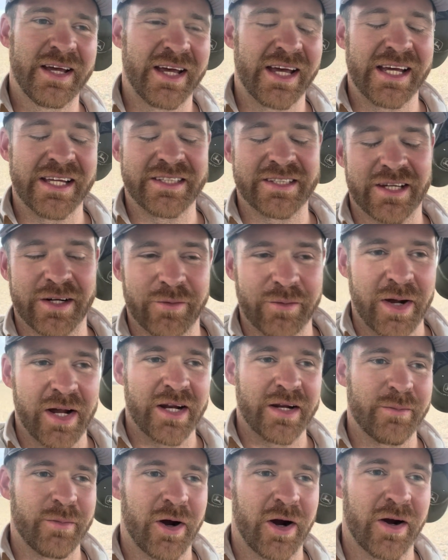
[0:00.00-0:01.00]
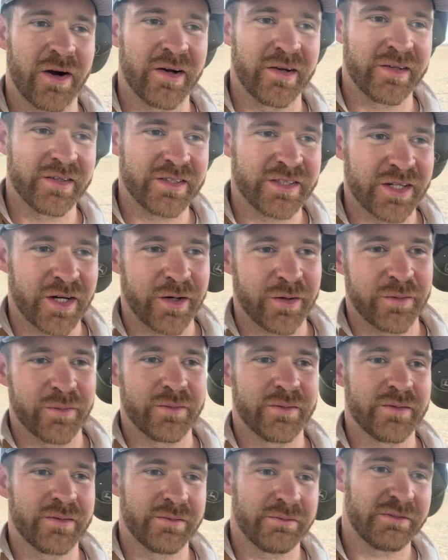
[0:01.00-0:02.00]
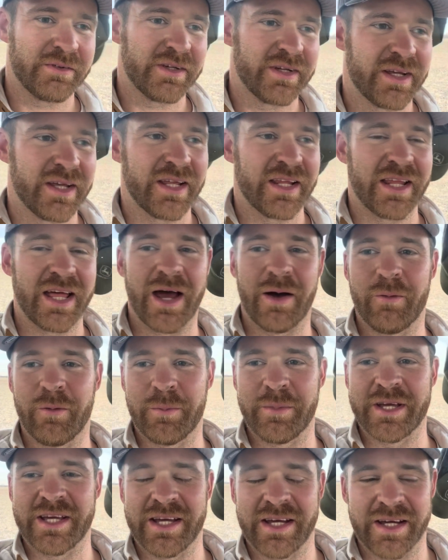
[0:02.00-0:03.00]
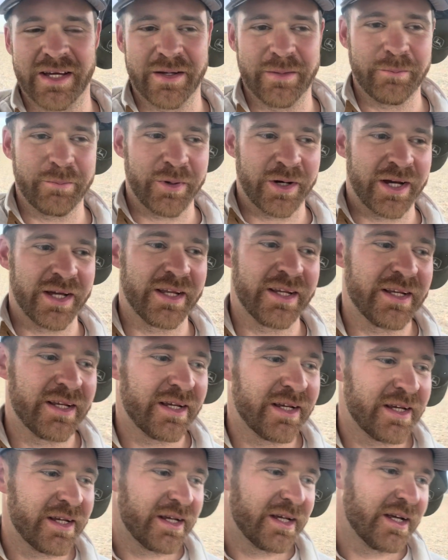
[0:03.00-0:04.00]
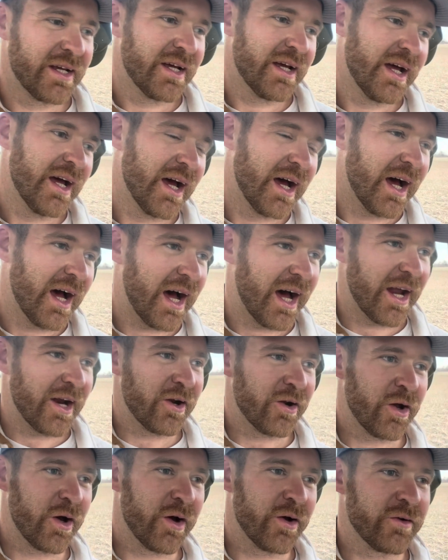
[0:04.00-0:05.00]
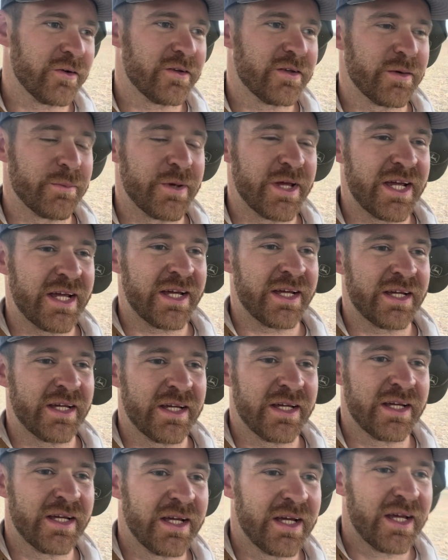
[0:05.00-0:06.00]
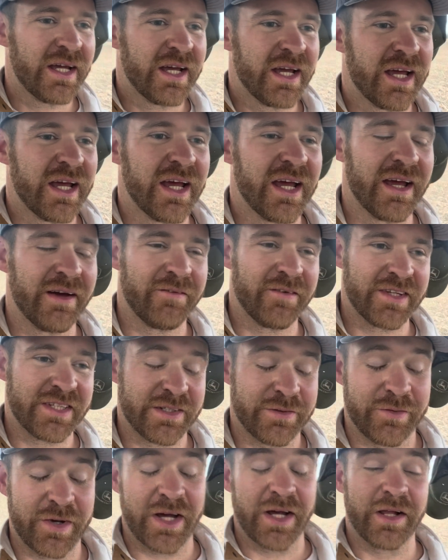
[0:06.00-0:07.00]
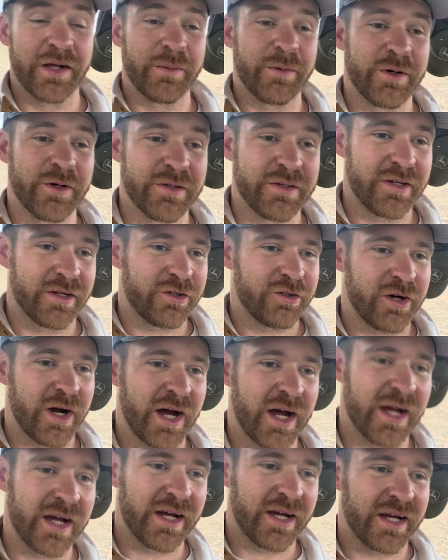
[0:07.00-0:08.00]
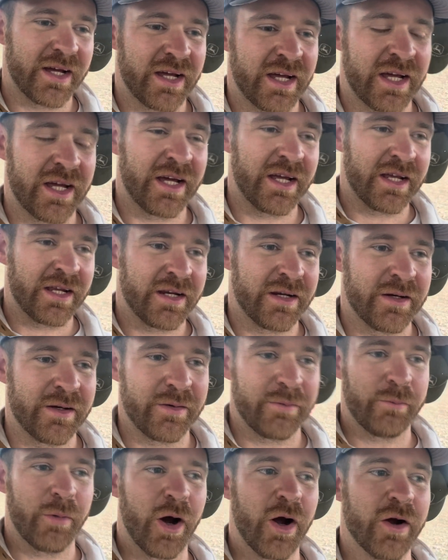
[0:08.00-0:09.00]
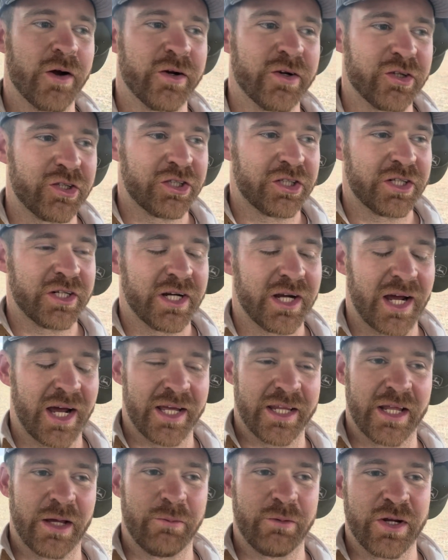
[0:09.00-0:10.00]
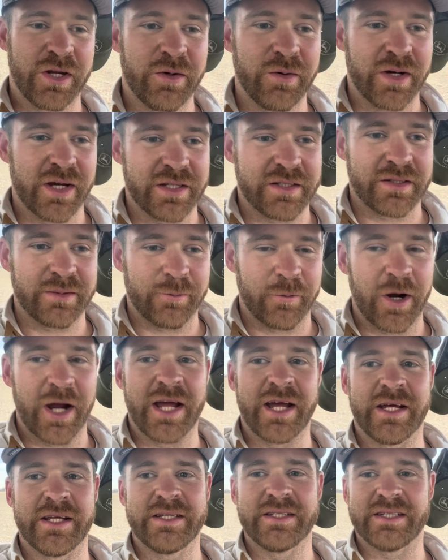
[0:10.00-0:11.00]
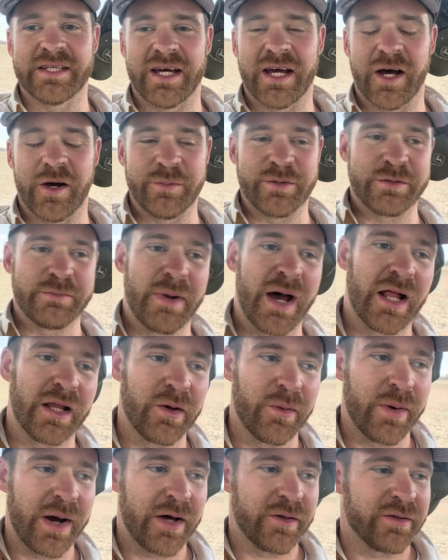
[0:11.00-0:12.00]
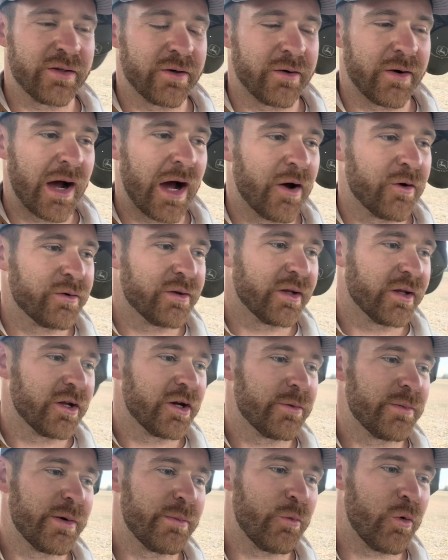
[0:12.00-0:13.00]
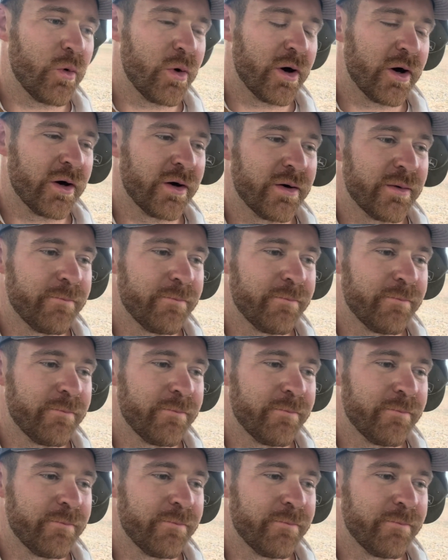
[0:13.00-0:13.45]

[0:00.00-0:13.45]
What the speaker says: It's going to rain tomorrow, and so that will be it. But I don't know, to me, if it's available to try it in March and then we do get some rains, it helps mellow out the ground a little bit more.